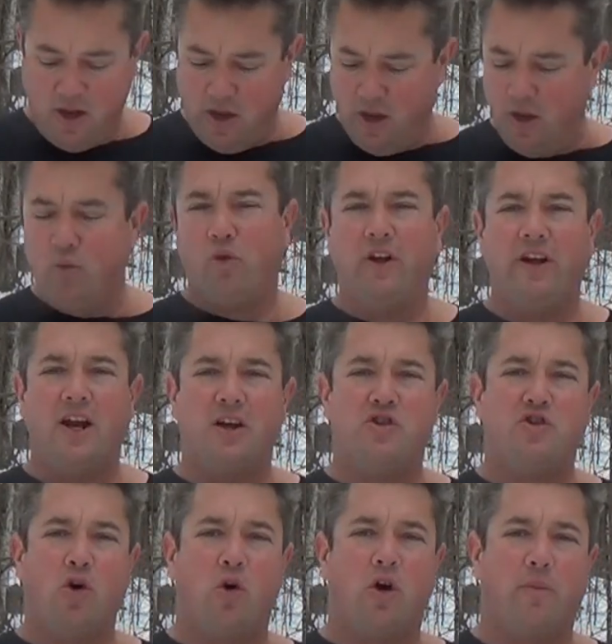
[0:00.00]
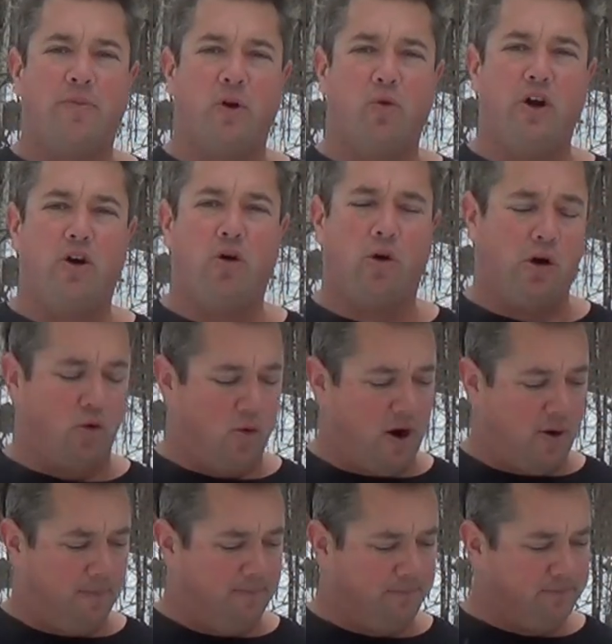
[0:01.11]
it really does soak up the recoil
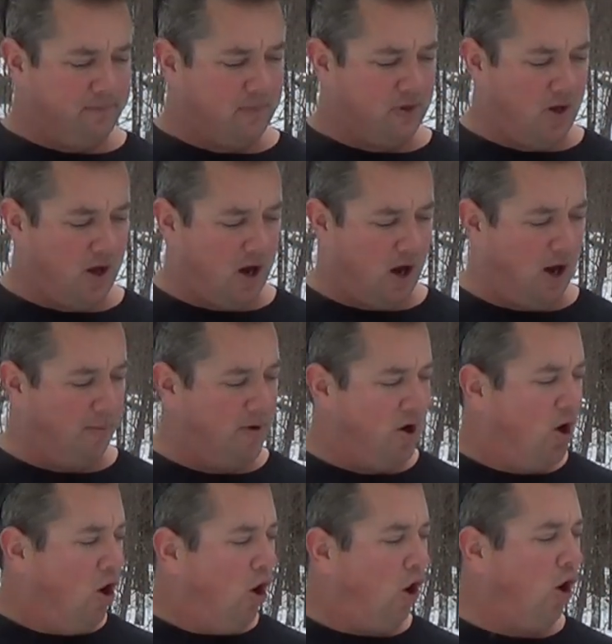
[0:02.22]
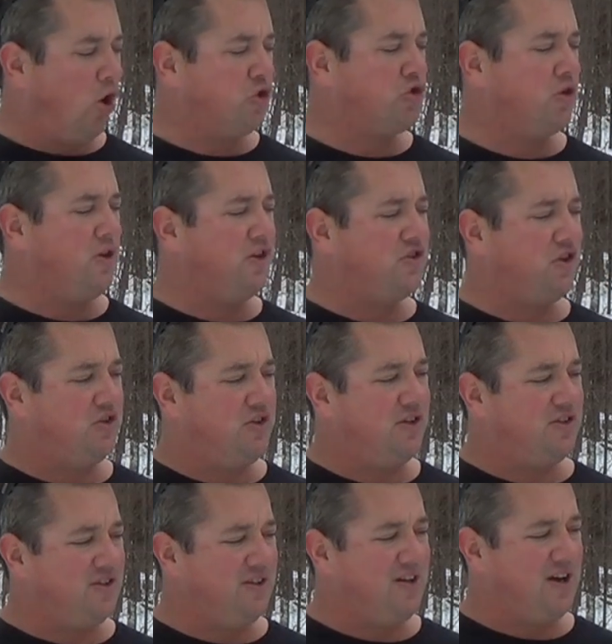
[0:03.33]
well. Also, this
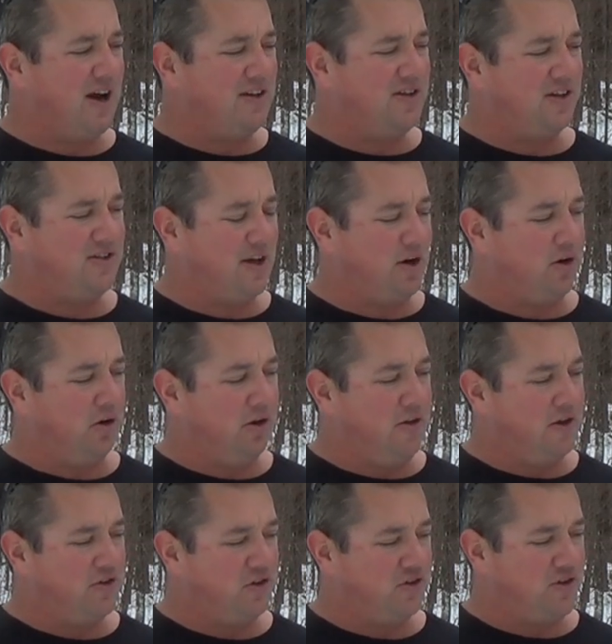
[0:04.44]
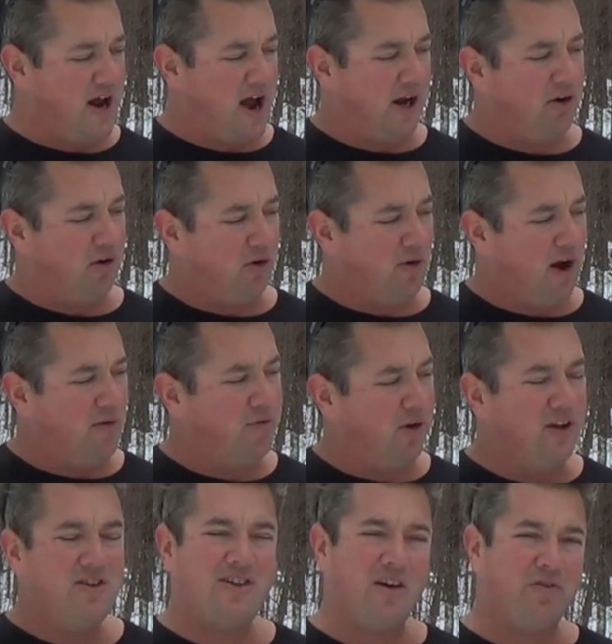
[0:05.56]
as I said earlier, this is an accurate rifle.
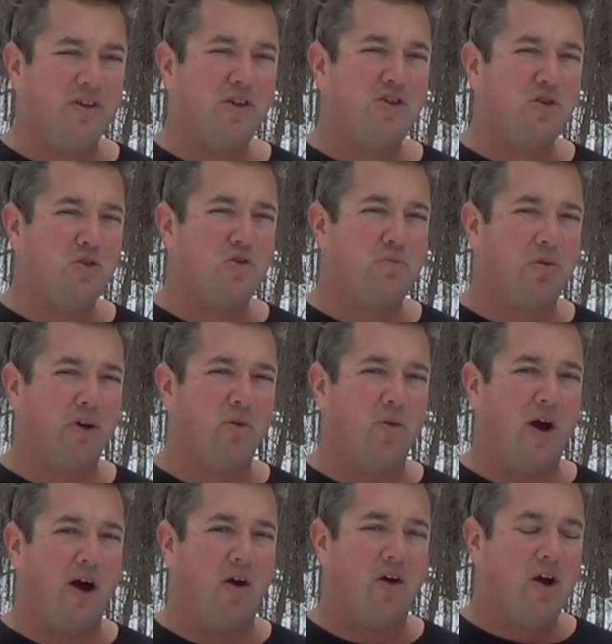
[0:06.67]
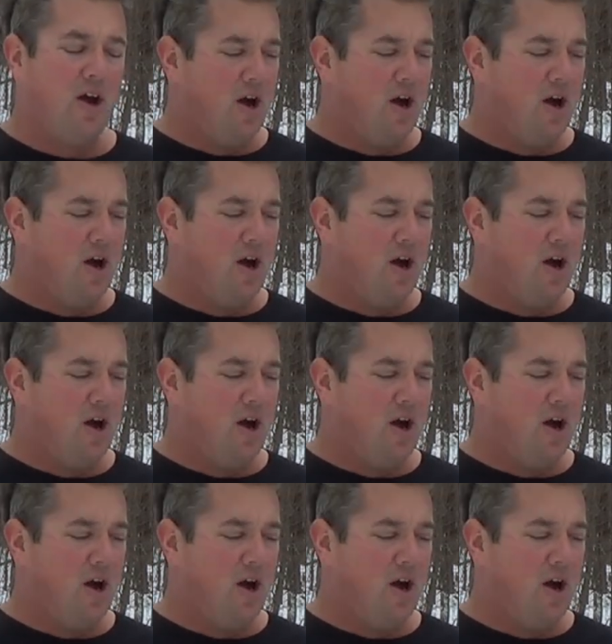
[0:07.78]
It definitely shoots pretty well.